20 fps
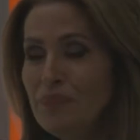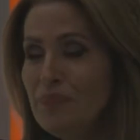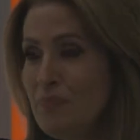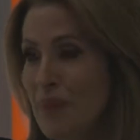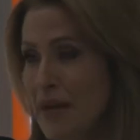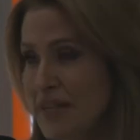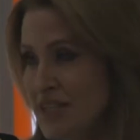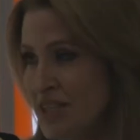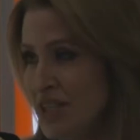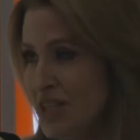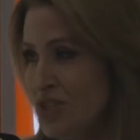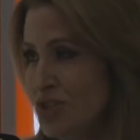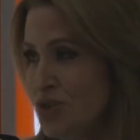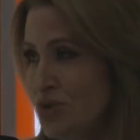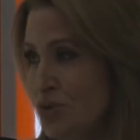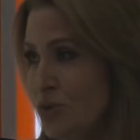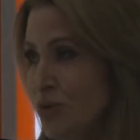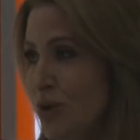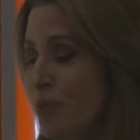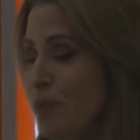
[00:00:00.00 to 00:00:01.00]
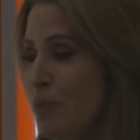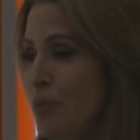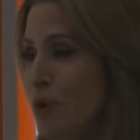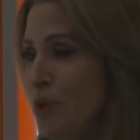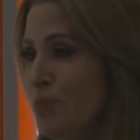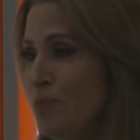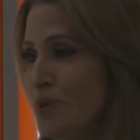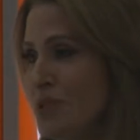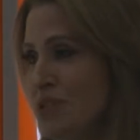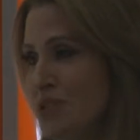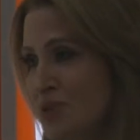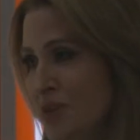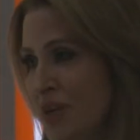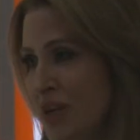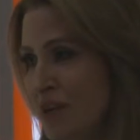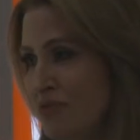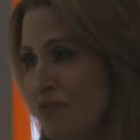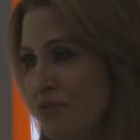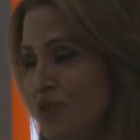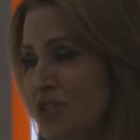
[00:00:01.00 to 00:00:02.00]
message or a purpose to
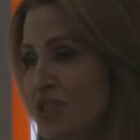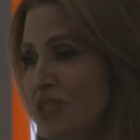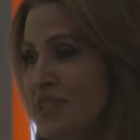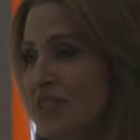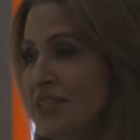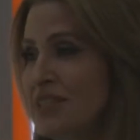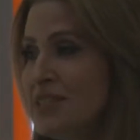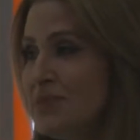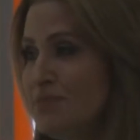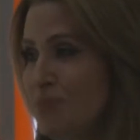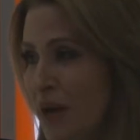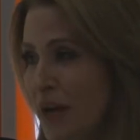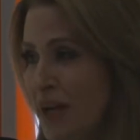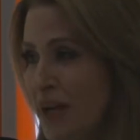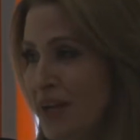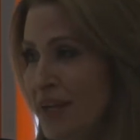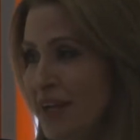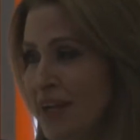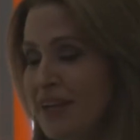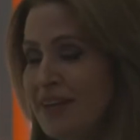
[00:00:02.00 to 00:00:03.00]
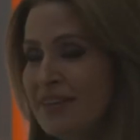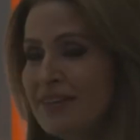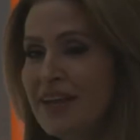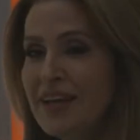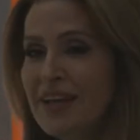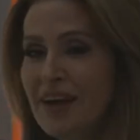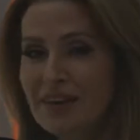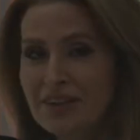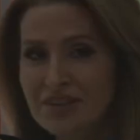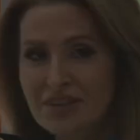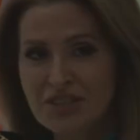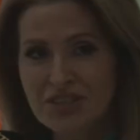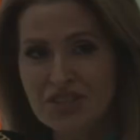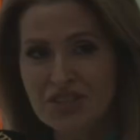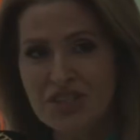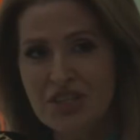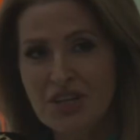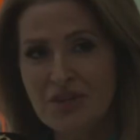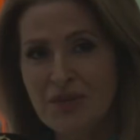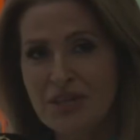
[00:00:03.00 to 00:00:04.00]
give, which is inspiring the younger
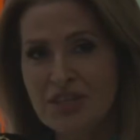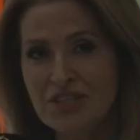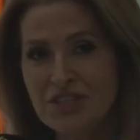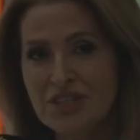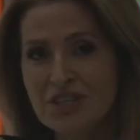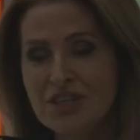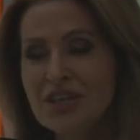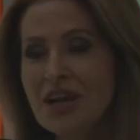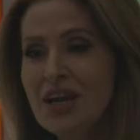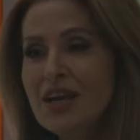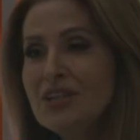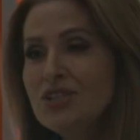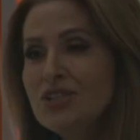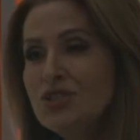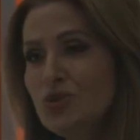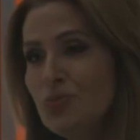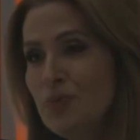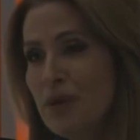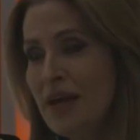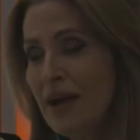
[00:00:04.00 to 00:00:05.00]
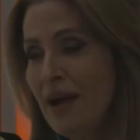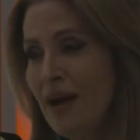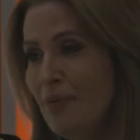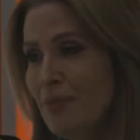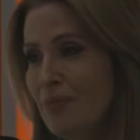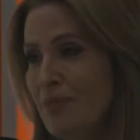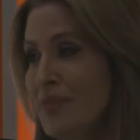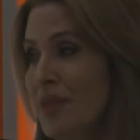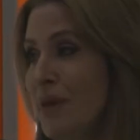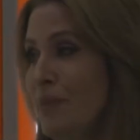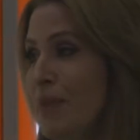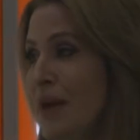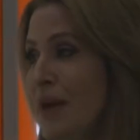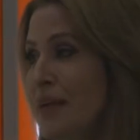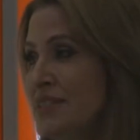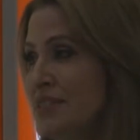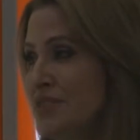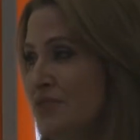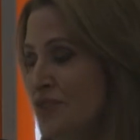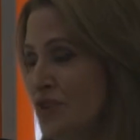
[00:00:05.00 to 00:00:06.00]
generation to become the
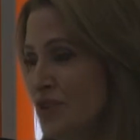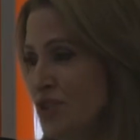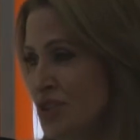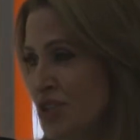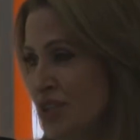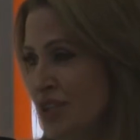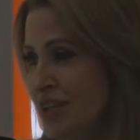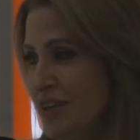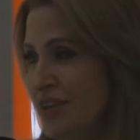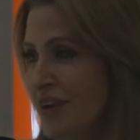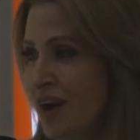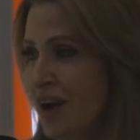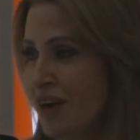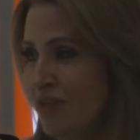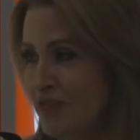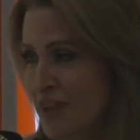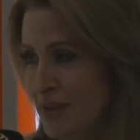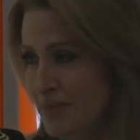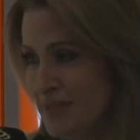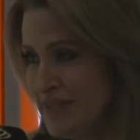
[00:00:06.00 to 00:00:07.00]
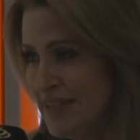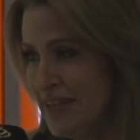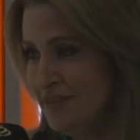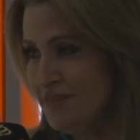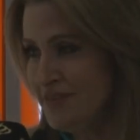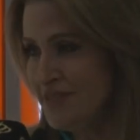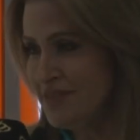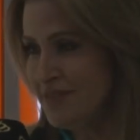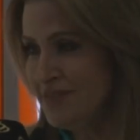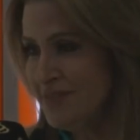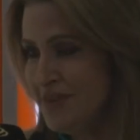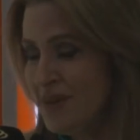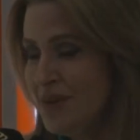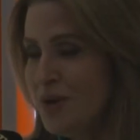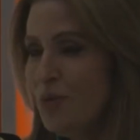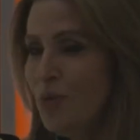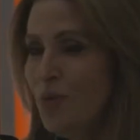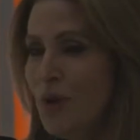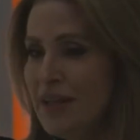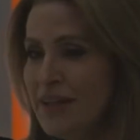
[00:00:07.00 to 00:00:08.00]
best version of themselves.
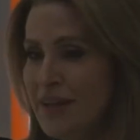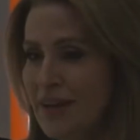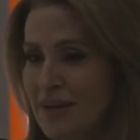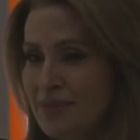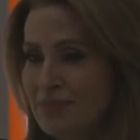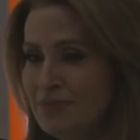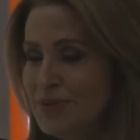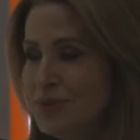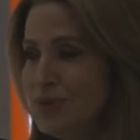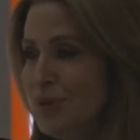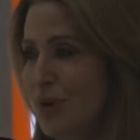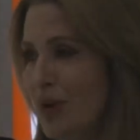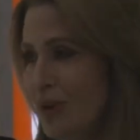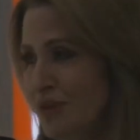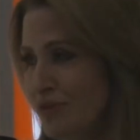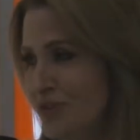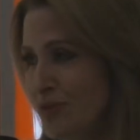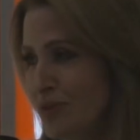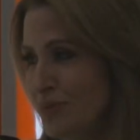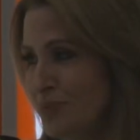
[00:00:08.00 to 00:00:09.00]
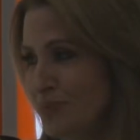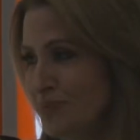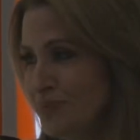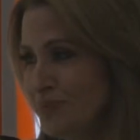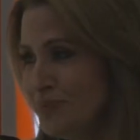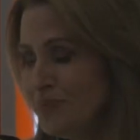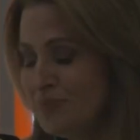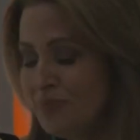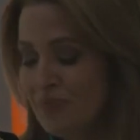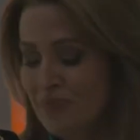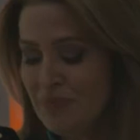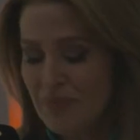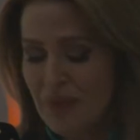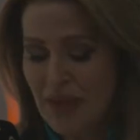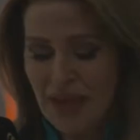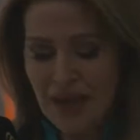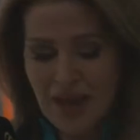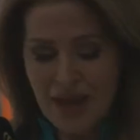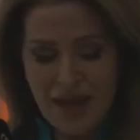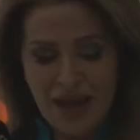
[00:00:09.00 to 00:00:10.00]
Welcome to all of
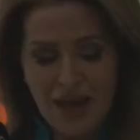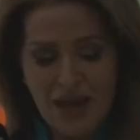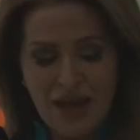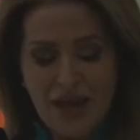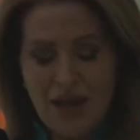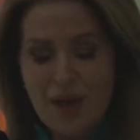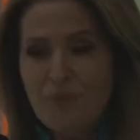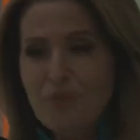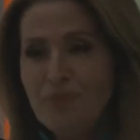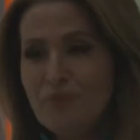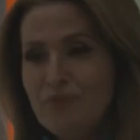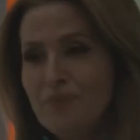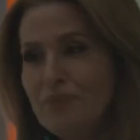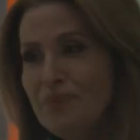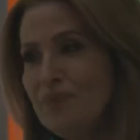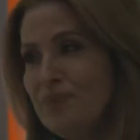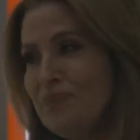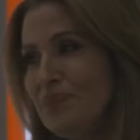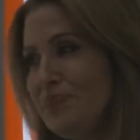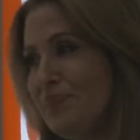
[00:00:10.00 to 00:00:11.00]
you.